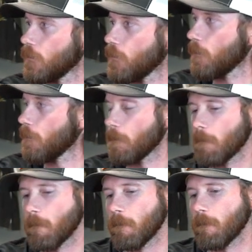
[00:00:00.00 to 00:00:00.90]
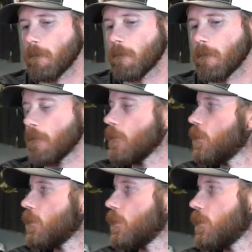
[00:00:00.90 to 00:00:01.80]

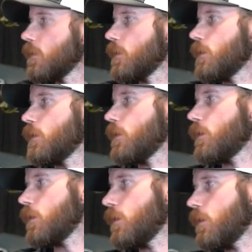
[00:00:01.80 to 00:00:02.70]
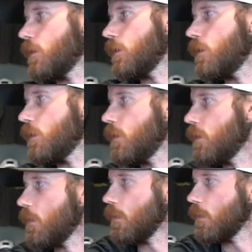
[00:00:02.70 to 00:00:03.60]

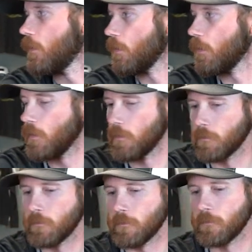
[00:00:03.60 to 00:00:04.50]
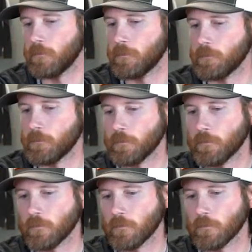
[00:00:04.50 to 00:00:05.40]

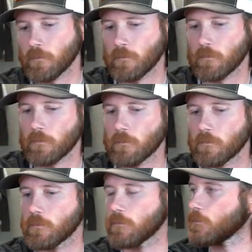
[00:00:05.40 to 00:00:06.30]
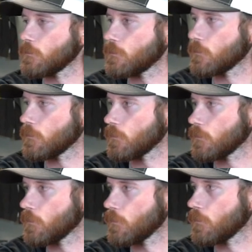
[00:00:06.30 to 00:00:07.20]

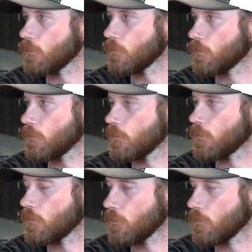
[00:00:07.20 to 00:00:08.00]
No words are spoken by the person on screen.